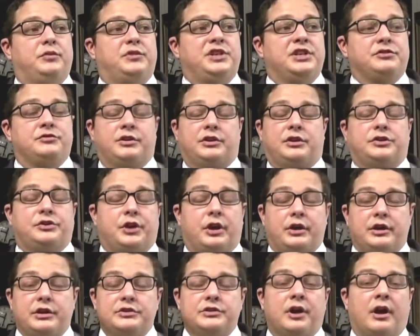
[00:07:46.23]
district
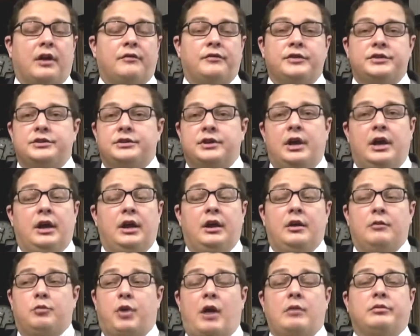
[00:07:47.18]
attorney's office
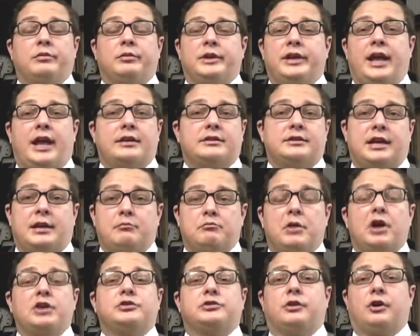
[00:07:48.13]
probably has a
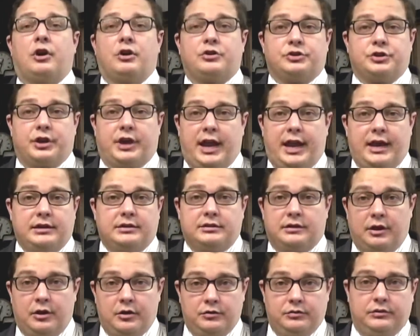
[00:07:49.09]
much larger
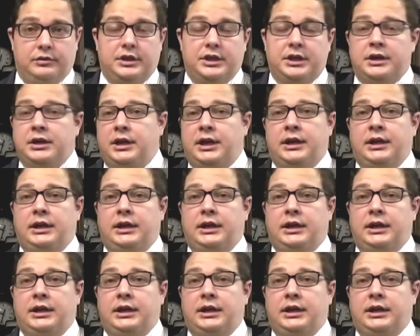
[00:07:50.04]
caseload than